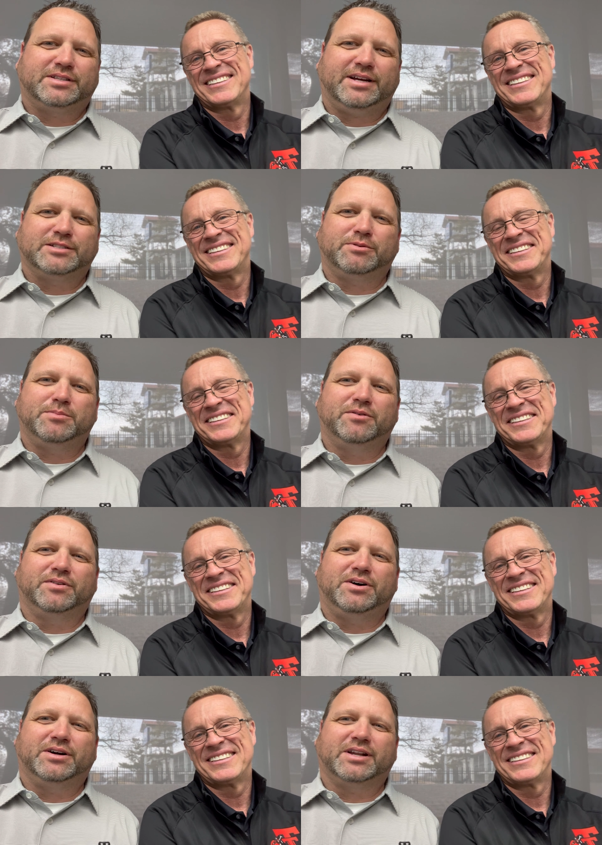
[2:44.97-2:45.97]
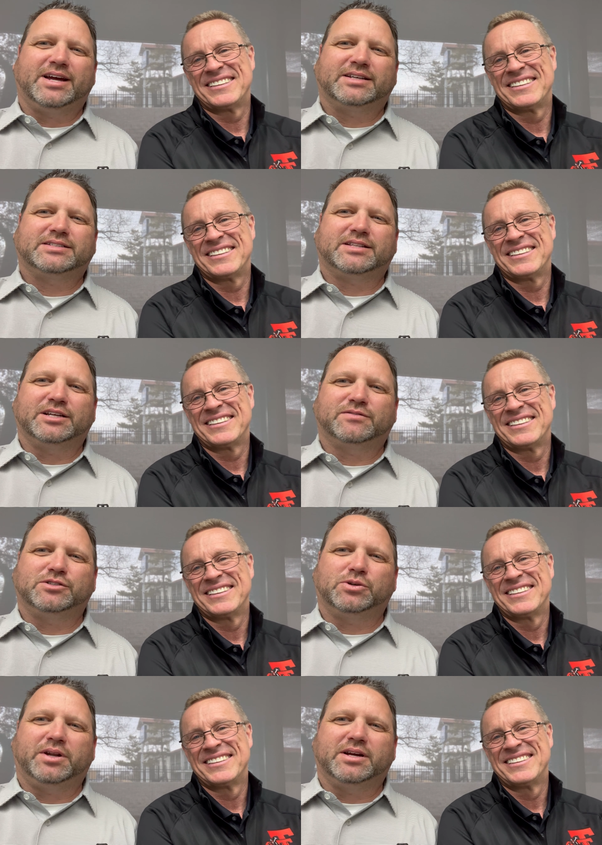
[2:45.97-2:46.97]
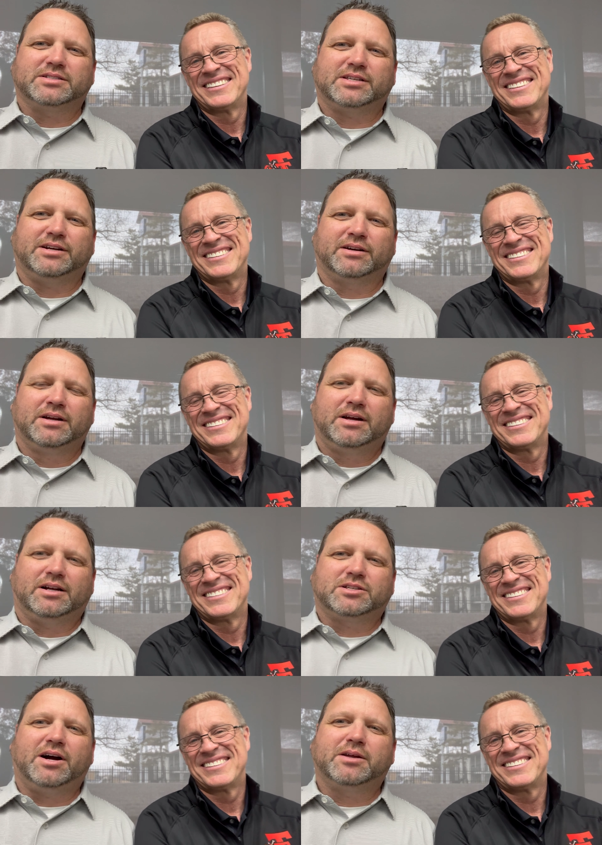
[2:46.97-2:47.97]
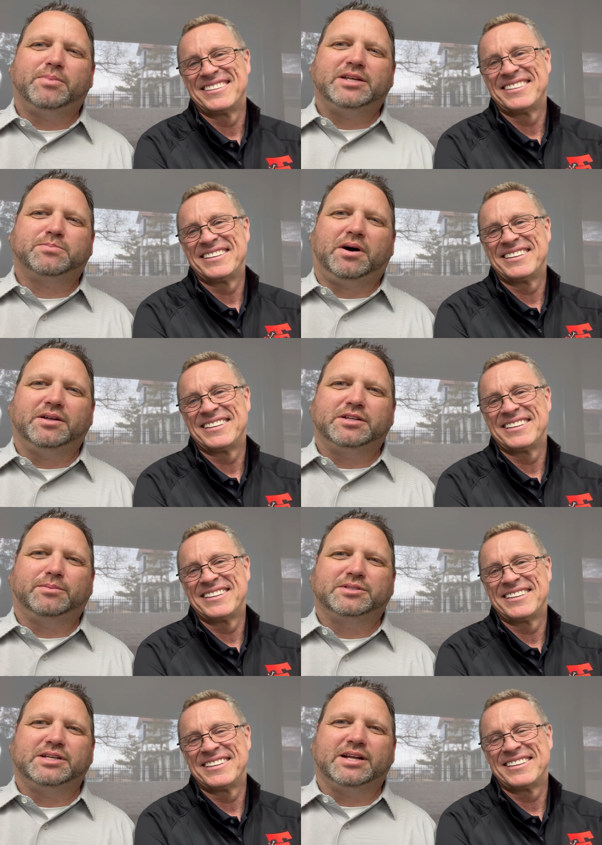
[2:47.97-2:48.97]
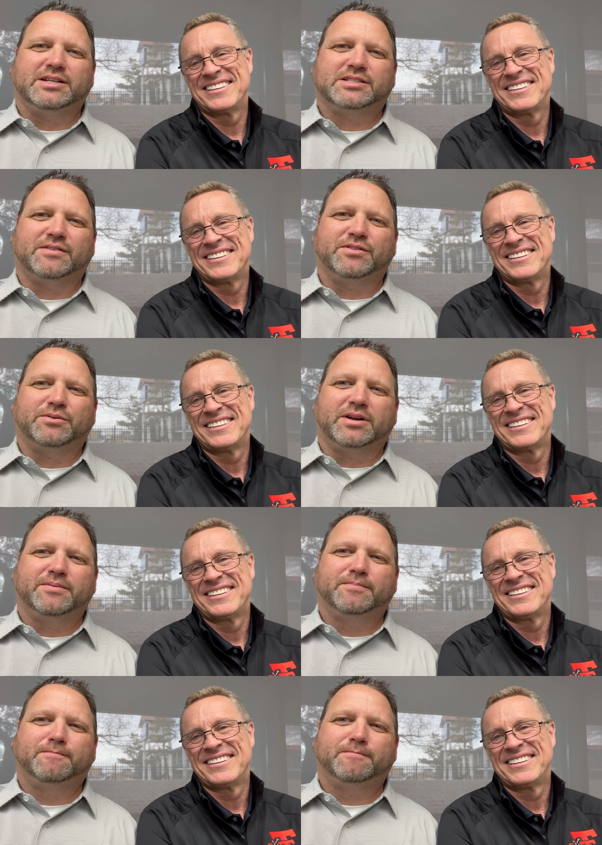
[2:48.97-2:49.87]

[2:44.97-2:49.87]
Speaker 1: as we move along next. Thanks for joining us here on Talkin' Baseball on Double T ninety-seven point three.